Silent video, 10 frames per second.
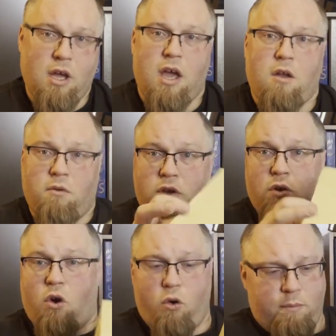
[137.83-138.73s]
And when
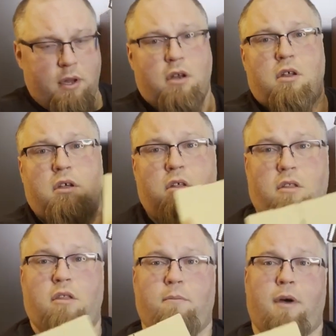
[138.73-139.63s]
you open
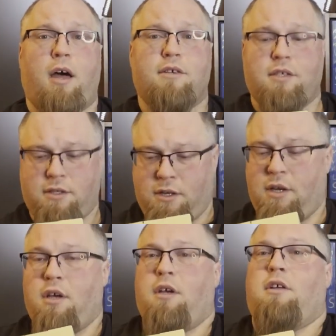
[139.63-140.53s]
the boxes,
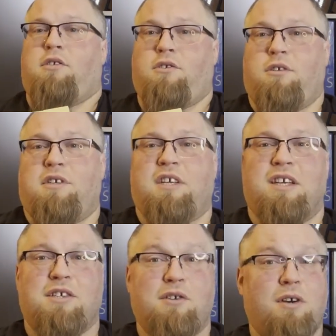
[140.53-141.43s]
let's do this
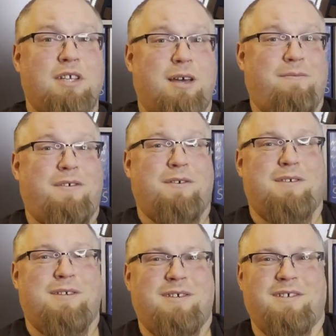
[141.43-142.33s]
like it's story time,
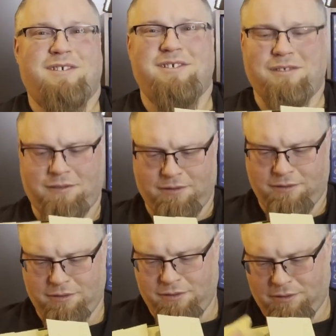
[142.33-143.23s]
folks.
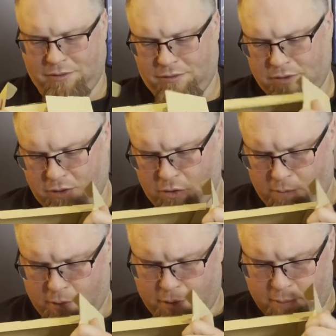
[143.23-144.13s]
When you
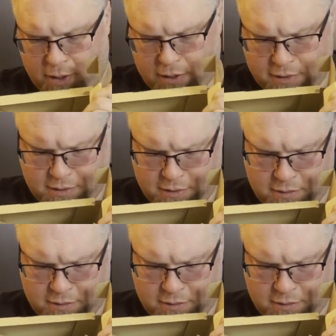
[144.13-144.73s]
open up the box,